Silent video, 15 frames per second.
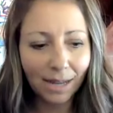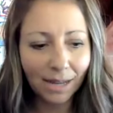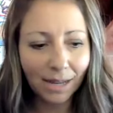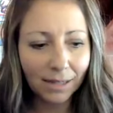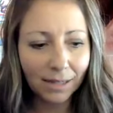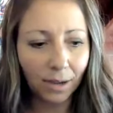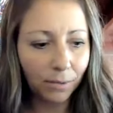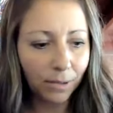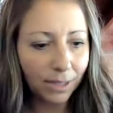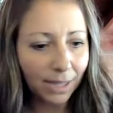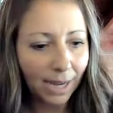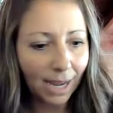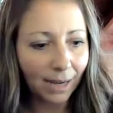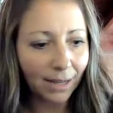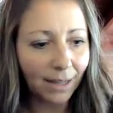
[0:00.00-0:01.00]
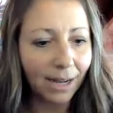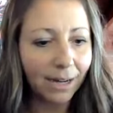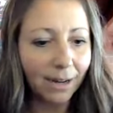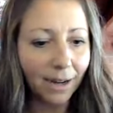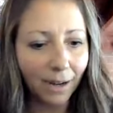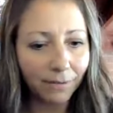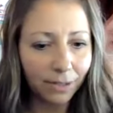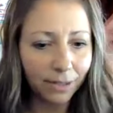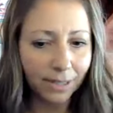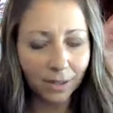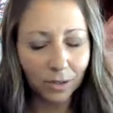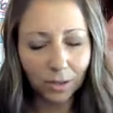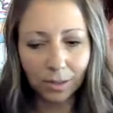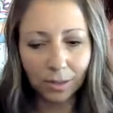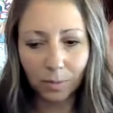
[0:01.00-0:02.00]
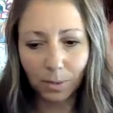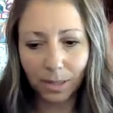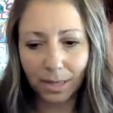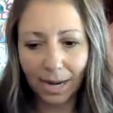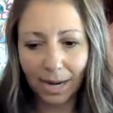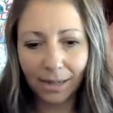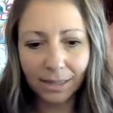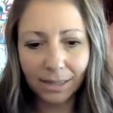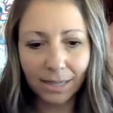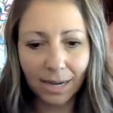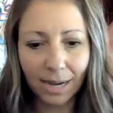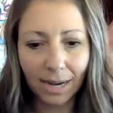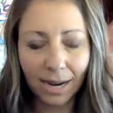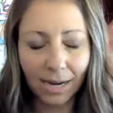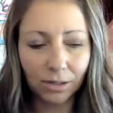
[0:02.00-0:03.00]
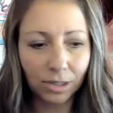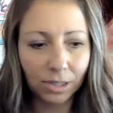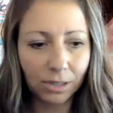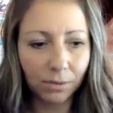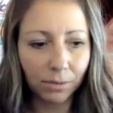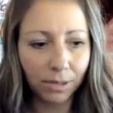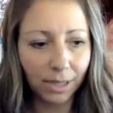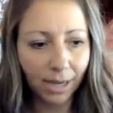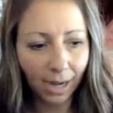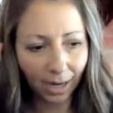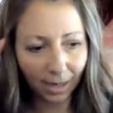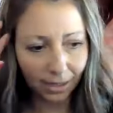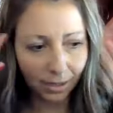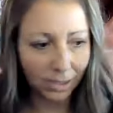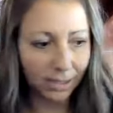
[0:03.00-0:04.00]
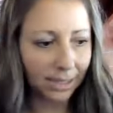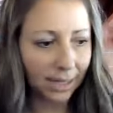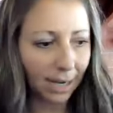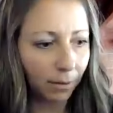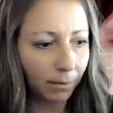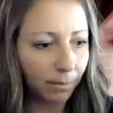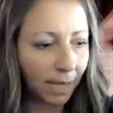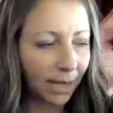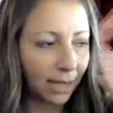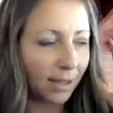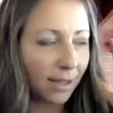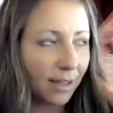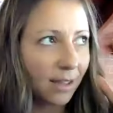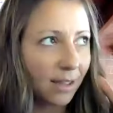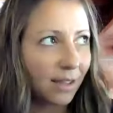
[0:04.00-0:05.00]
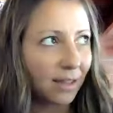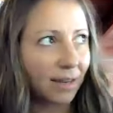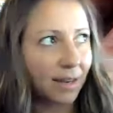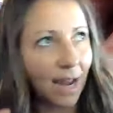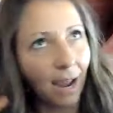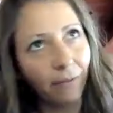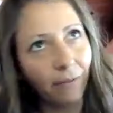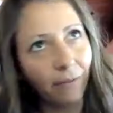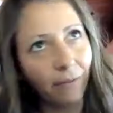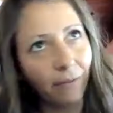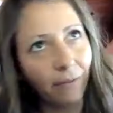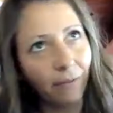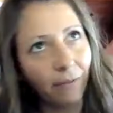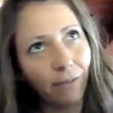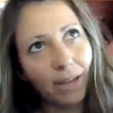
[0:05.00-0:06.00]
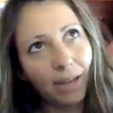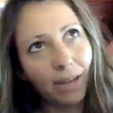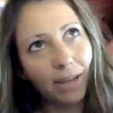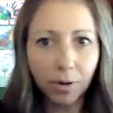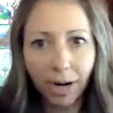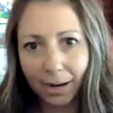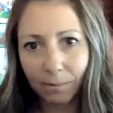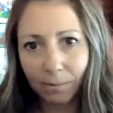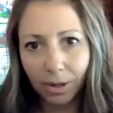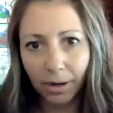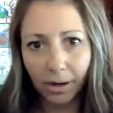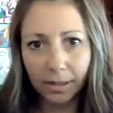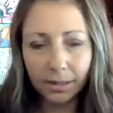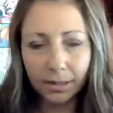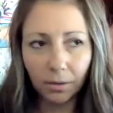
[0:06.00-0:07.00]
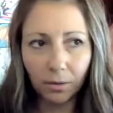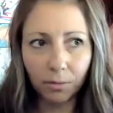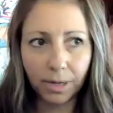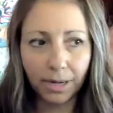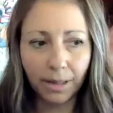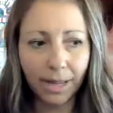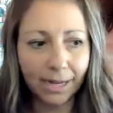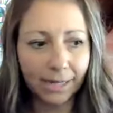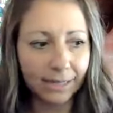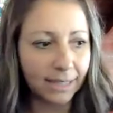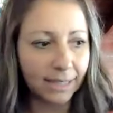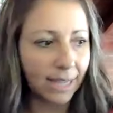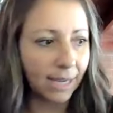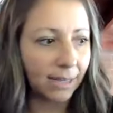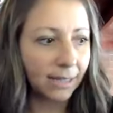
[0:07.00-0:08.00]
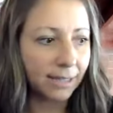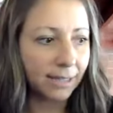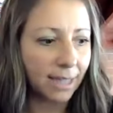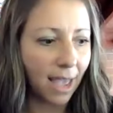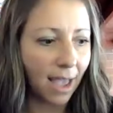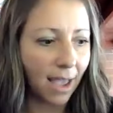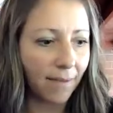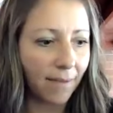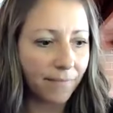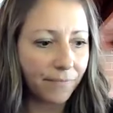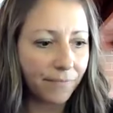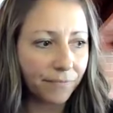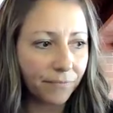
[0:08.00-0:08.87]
So I really had a lot of conversations with Nancy, and she really kind of just helped me navigate my own brain, but also realize things that